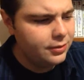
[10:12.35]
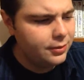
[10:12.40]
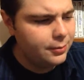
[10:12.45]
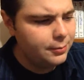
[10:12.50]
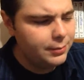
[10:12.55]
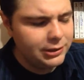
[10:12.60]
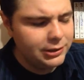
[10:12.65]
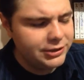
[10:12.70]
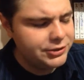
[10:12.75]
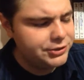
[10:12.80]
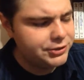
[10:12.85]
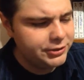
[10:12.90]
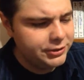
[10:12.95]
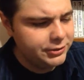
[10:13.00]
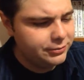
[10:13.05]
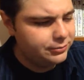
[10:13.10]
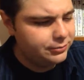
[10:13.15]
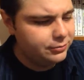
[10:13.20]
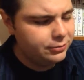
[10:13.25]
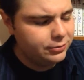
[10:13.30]
the
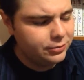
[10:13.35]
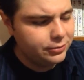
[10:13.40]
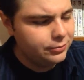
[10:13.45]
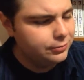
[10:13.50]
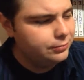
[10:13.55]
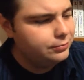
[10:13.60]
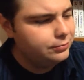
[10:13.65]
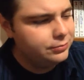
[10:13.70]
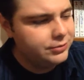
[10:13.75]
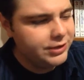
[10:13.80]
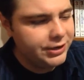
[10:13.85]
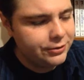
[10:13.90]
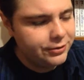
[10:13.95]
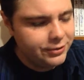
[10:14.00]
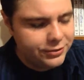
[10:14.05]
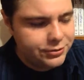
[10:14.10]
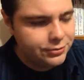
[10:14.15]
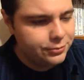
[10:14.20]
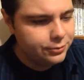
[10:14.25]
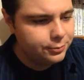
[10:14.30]
militia or
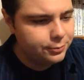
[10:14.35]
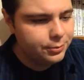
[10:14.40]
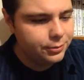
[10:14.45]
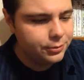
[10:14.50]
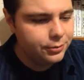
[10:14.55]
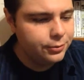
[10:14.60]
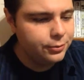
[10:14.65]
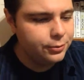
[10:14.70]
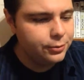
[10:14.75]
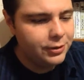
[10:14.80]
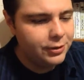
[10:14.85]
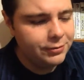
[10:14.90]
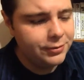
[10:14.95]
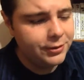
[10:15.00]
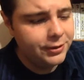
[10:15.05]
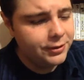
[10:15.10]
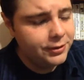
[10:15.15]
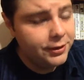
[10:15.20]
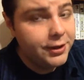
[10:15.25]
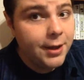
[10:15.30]
terrorist group or, or whoever
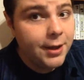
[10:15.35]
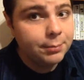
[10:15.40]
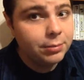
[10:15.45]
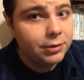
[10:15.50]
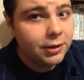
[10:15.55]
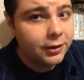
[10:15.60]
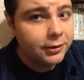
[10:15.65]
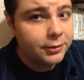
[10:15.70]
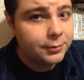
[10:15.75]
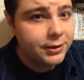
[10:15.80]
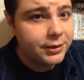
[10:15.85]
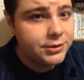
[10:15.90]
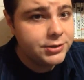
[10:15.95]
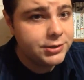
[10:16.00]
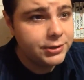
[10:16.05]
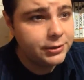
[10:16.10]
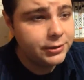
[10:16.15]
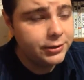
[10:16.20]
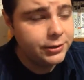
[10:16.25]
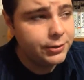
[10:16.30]
the, the, unplugged
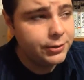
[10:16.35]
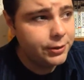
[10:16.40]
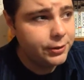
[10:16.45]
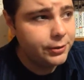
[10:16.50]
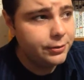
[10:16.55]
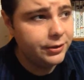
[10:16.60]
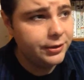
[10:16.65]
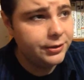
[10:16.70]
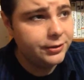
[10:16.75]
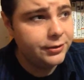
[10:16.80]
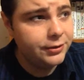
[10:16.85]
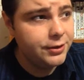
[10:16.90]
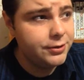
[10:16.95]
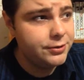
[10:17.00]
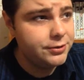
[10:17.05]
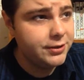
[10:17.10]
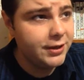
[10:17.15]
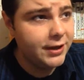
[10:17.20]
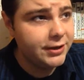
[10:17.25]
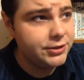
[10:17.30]
basically who are creating
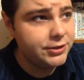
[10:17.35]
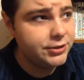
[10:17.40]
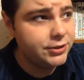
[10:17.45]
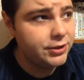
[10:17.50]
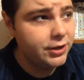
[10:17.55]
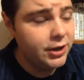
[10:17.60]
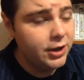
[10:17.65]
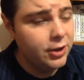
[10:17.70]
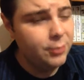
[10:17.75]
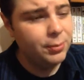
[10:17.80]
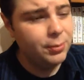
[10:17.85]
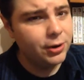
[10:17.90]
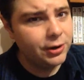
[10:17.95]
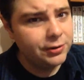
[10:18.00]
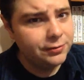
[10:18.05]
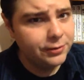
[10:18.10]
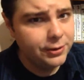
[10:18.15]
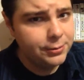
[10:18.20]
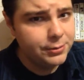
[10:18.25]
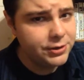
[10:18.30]
terrorist actions.
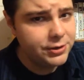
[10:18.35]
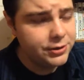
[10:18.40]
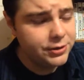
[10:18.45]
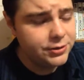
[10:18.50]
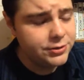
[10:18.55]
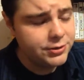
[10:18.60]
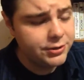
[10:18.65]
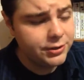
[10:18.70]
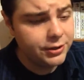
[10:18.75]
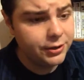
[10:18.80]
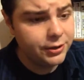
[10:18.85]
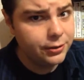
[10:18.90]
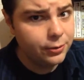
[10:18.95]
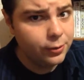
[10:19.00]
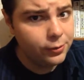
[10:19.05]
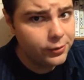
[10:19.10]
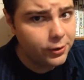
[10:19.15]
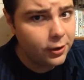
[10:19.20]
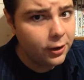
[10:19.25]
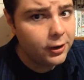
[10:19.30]
Morgan Freeman is uh, an
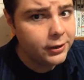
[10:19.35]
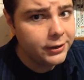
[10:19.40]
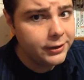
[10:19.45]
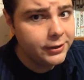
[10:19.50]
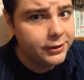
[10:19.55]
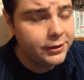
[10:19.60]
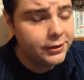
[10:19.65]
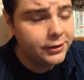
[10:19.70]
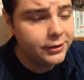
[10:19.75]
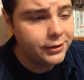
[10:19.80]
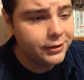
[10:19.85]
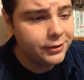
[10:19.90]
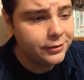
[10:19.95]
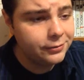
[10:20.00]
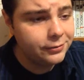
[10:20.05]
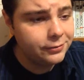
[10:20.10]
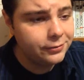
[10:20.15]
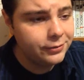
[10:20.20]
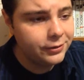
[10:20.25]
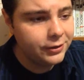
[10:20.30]
old colleague
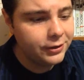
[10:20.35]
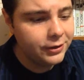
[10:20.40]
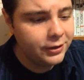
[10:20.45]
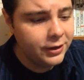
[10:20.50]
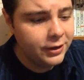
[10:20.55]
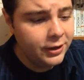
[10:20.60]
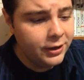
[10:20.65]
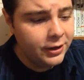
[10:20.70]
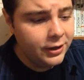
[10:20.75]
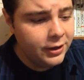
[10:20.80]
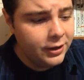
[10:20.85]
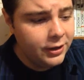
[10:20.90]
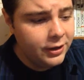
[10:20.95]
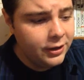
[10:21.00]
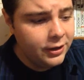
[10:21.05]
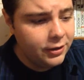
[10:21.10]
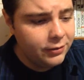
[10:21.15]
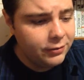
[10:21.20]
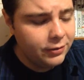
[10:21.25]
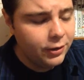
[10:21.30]
of
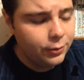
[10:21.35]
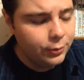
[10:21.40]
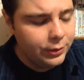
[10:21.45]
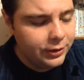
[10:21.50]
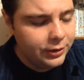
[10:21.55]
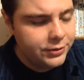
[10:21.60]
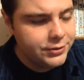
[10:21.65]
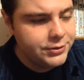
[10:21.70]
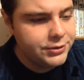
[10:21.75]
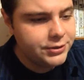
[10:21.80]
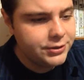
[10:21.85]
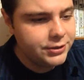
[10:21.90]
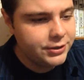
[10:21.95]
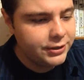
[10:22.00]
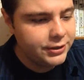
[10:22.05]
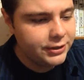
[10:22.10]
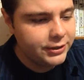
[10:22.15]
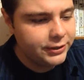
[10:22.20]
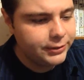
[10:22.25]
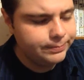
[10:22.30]
uh, of uh, Will's.
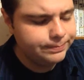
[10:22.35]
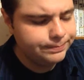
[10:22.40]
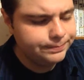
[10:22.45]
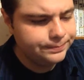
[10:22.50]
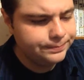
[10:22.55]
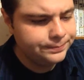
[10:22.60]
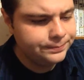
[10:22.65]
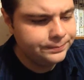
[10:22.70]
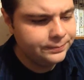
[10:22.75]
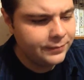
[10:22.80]
Um,